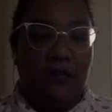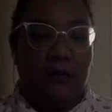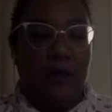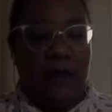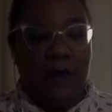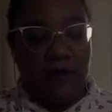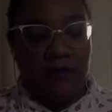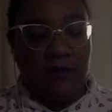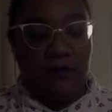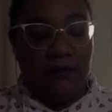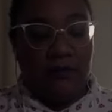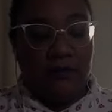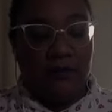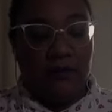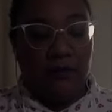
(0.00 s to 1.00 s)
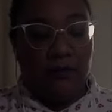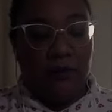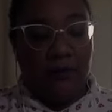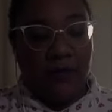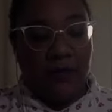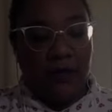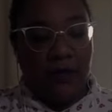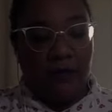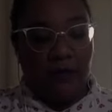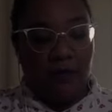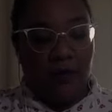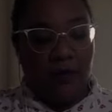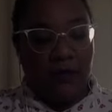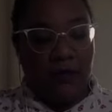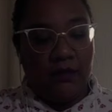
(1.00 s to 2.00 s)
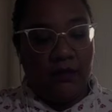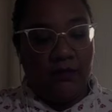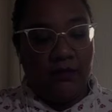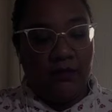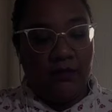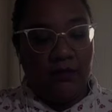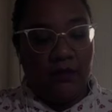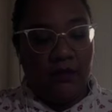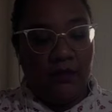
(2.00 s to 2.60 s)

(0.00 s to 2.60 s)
that Superman was,